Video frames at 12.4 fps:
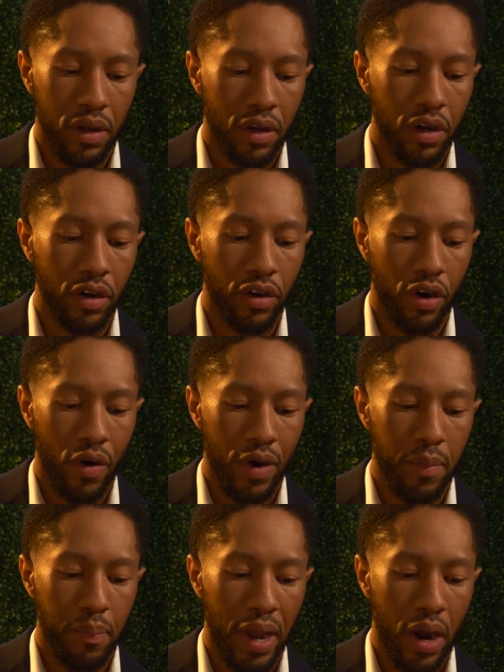
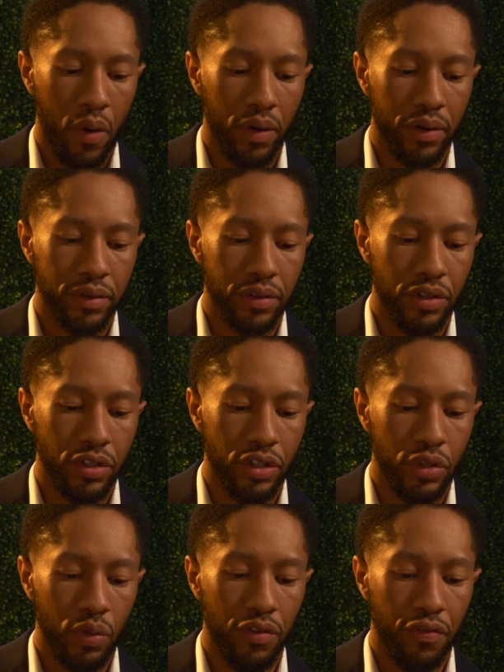concurrent power
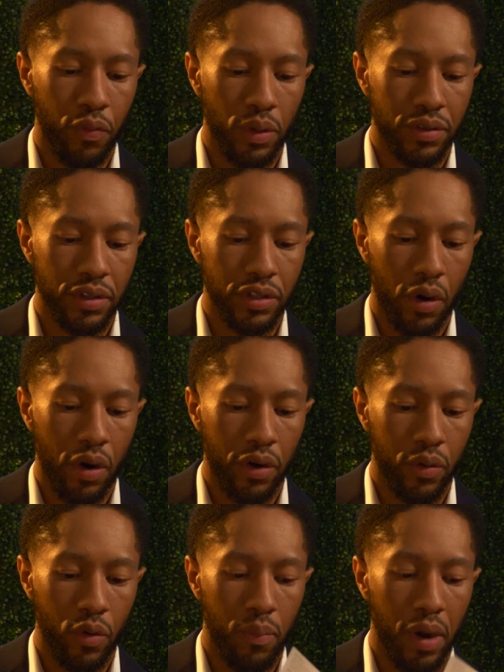to enforce this
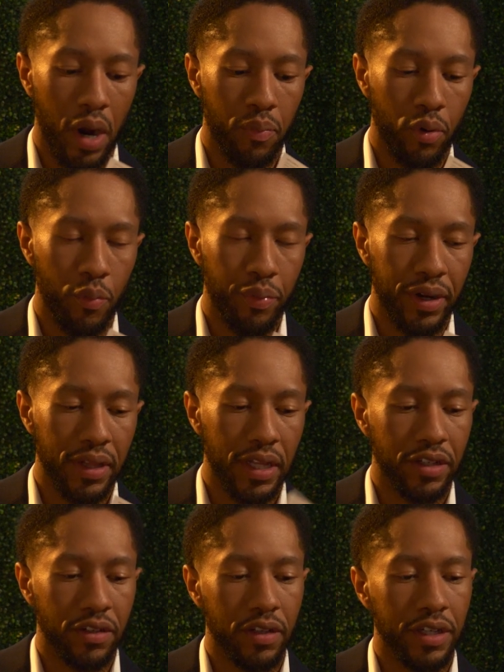article by appropriate
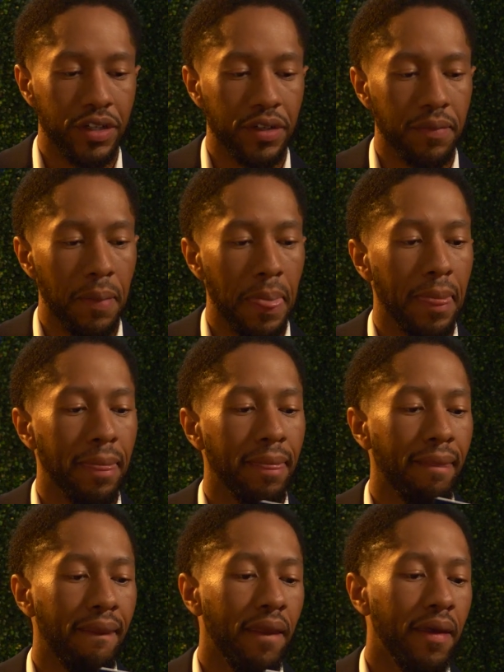legislation.
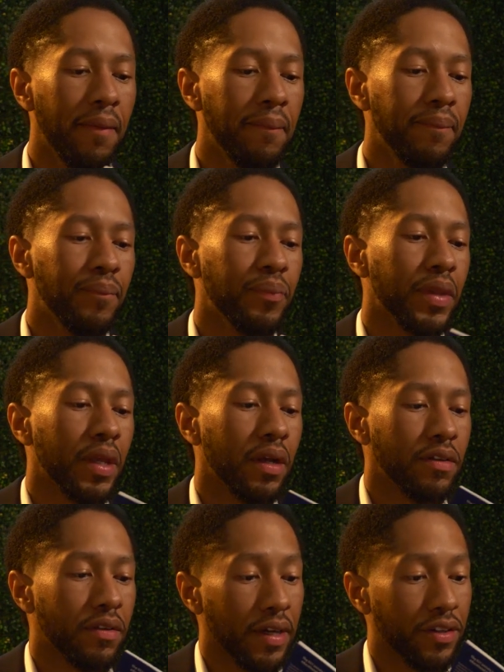
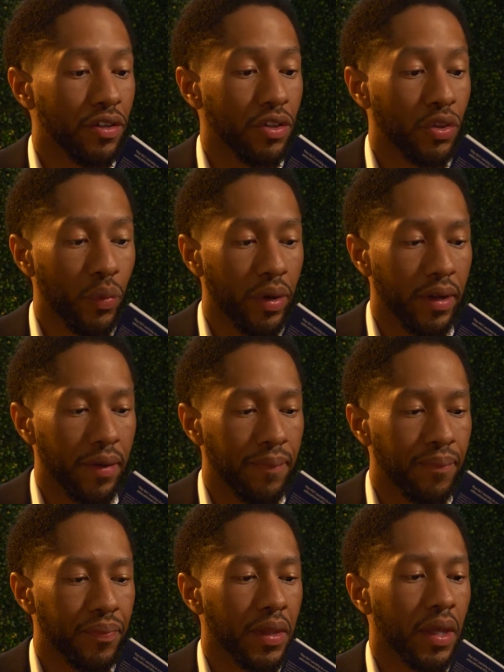Section 3.
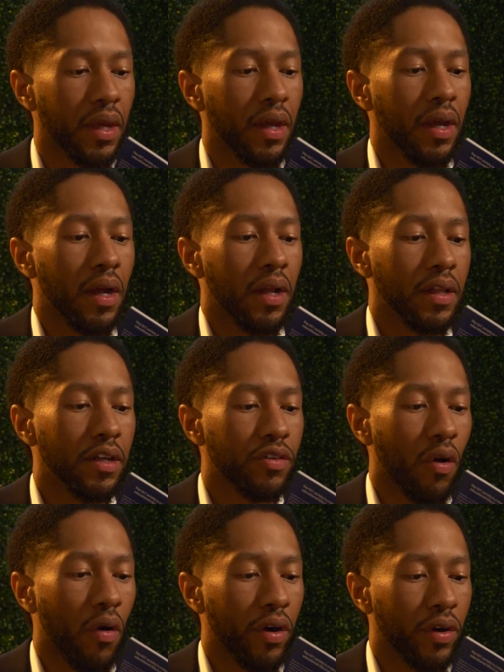This
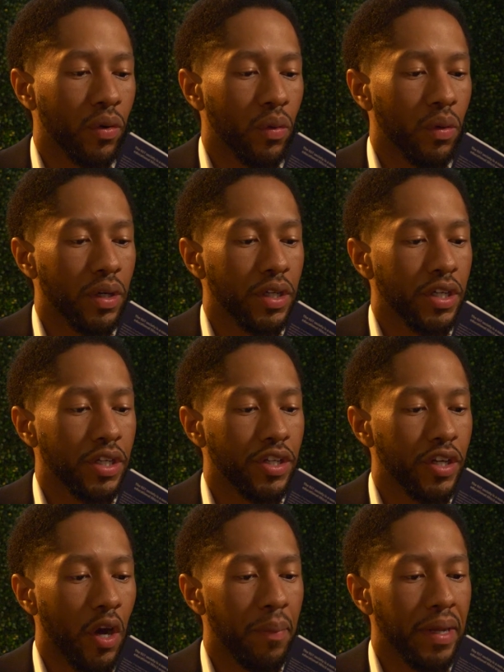article
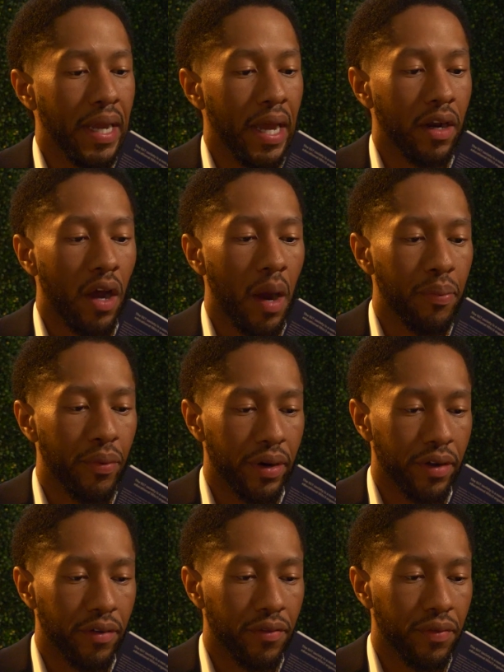shall be
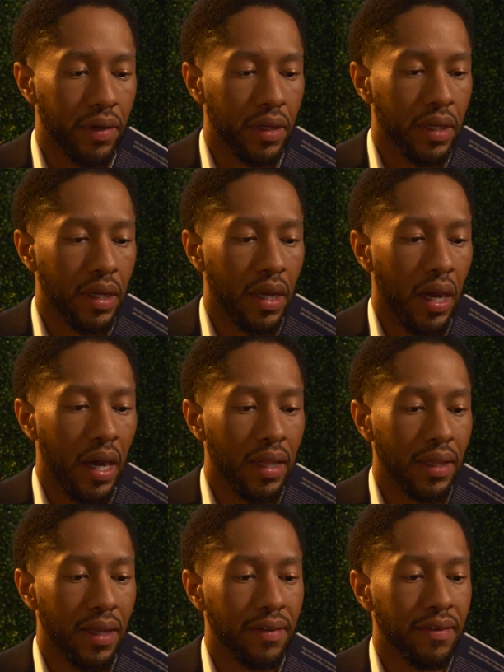inoperative
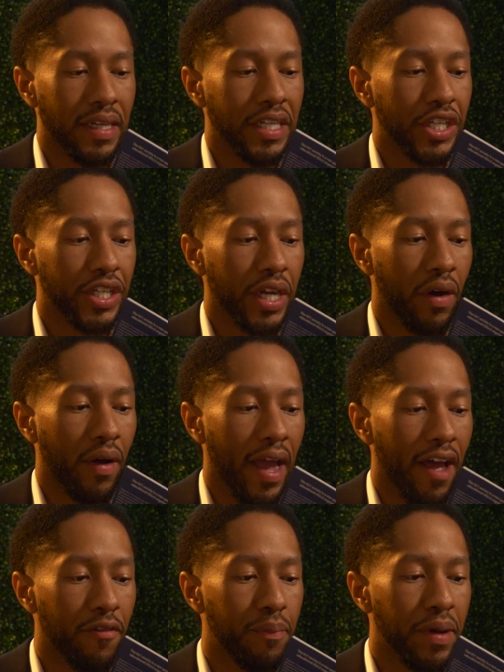unless it shall
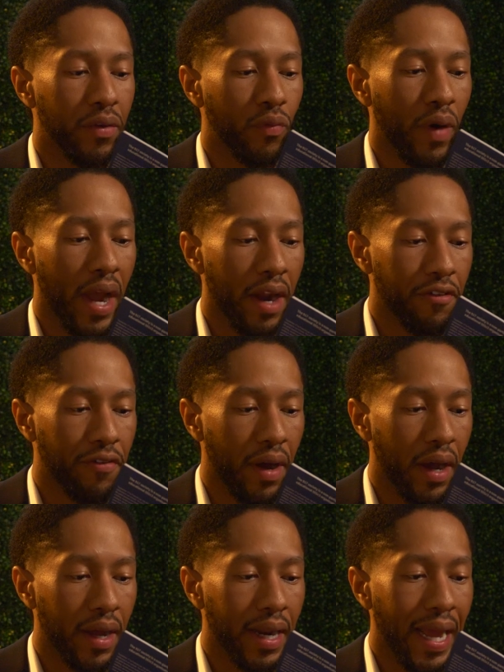have been
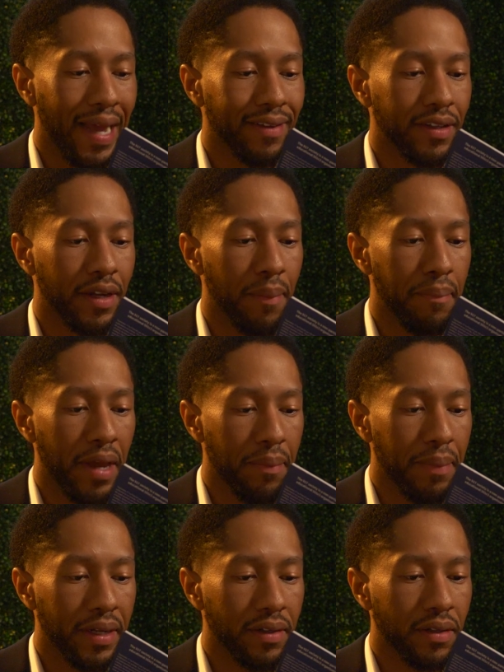ratified as an
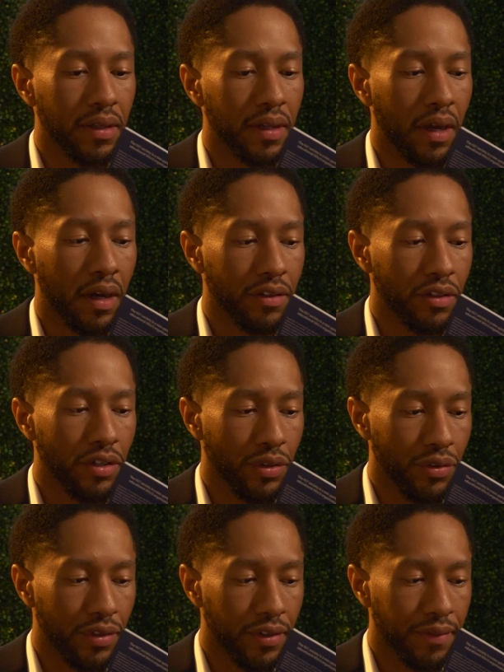amendment to the
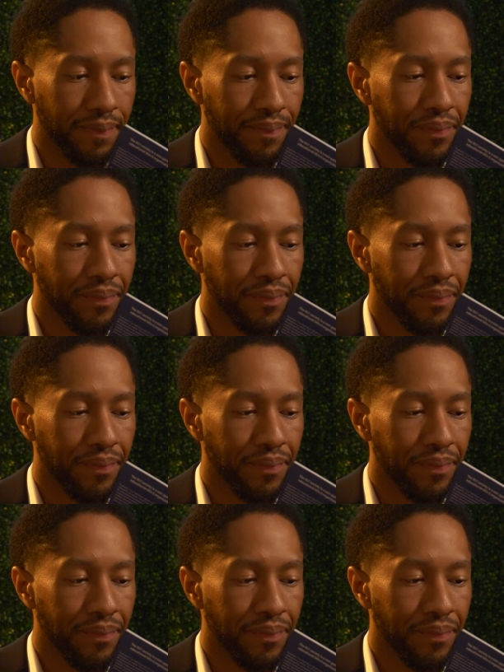Constitution